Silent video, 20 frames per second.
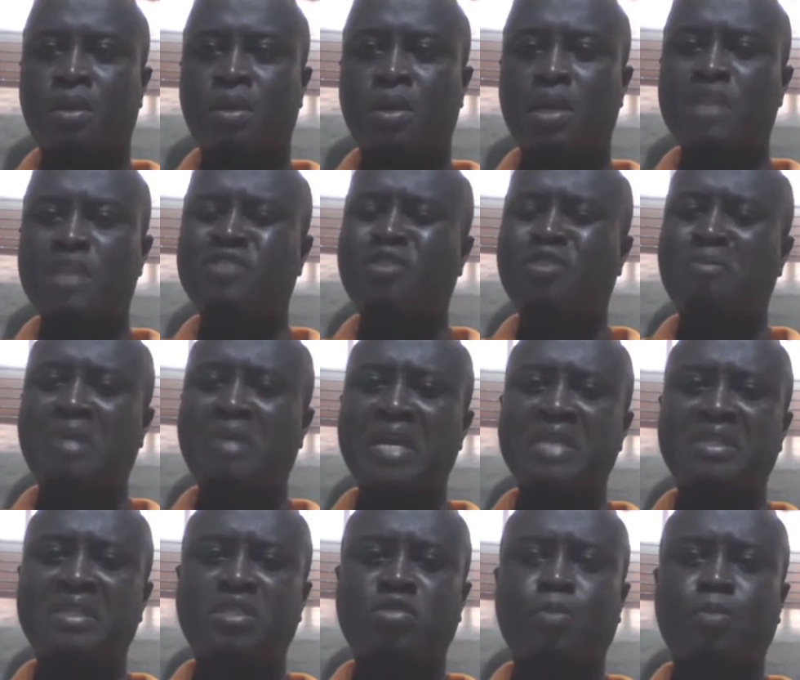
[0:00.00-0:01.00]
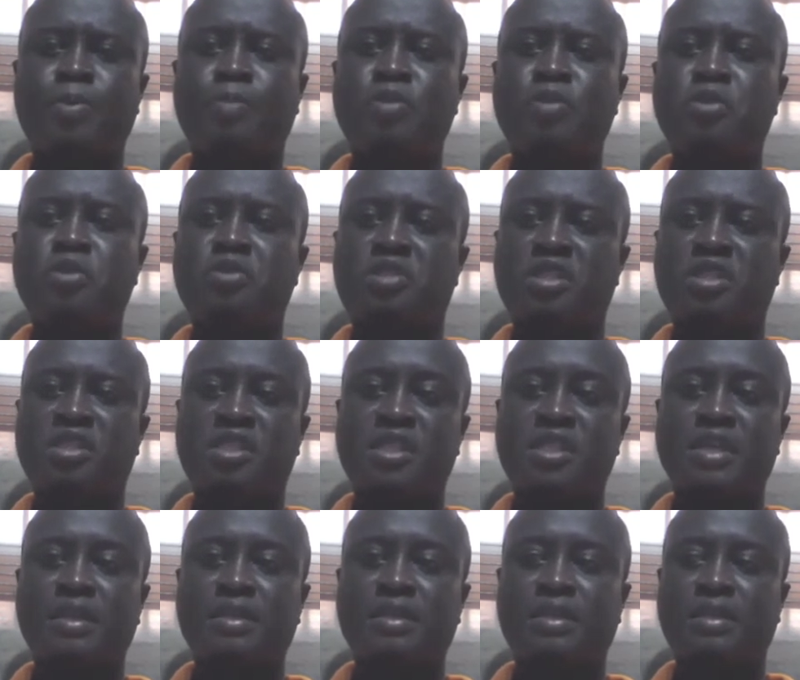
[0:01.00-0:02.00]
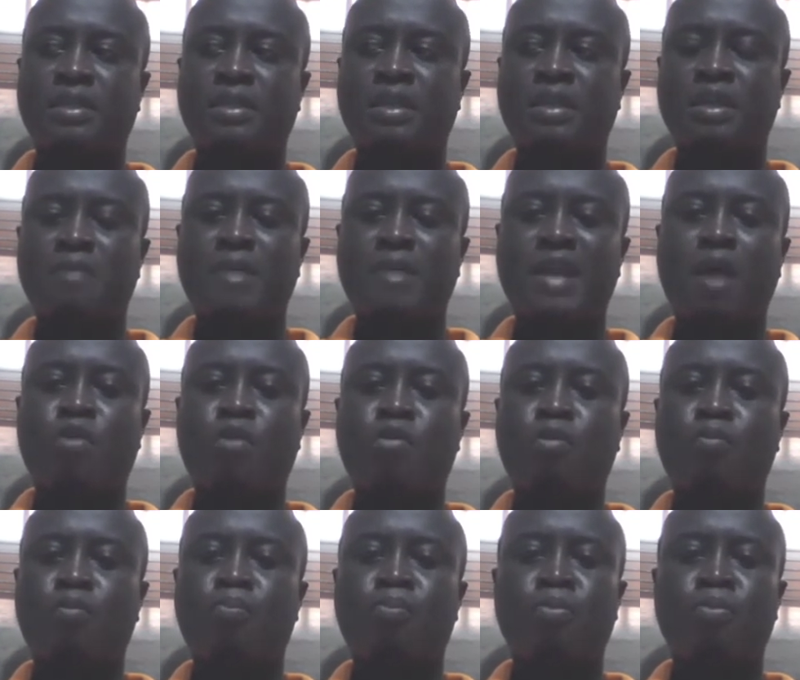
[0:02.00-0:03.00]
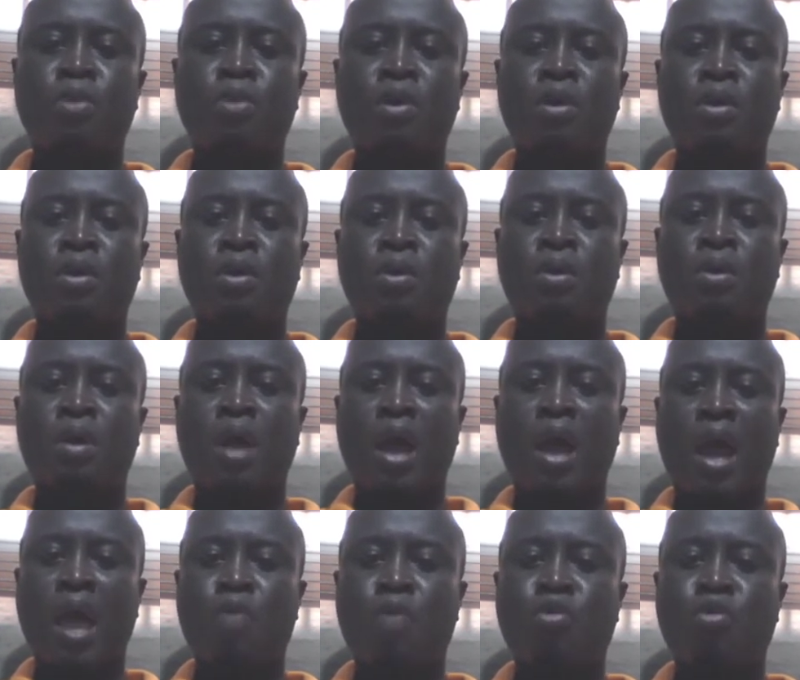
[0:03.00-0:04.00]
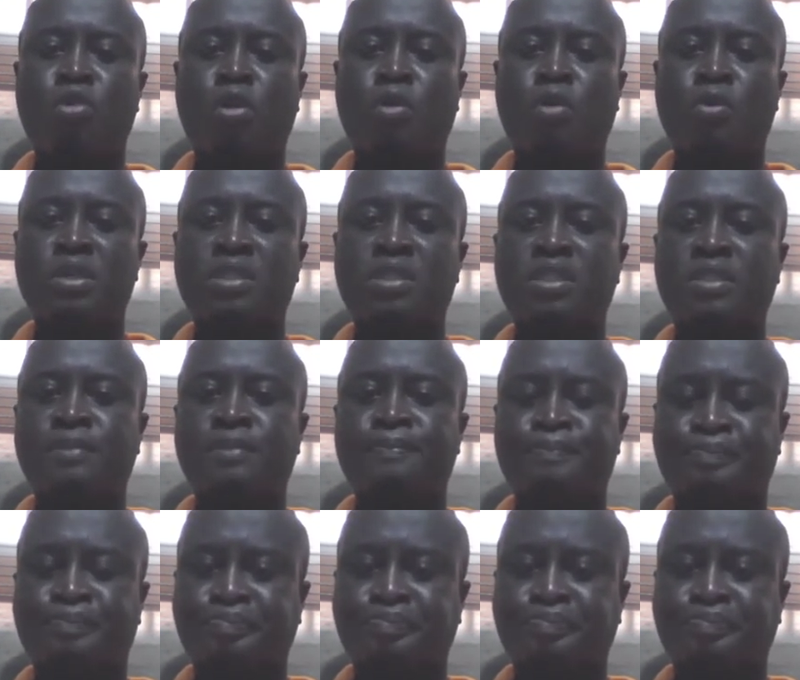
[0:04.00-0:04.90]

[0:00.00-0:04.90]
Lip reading: In some cases, some people use sincerely, but I will always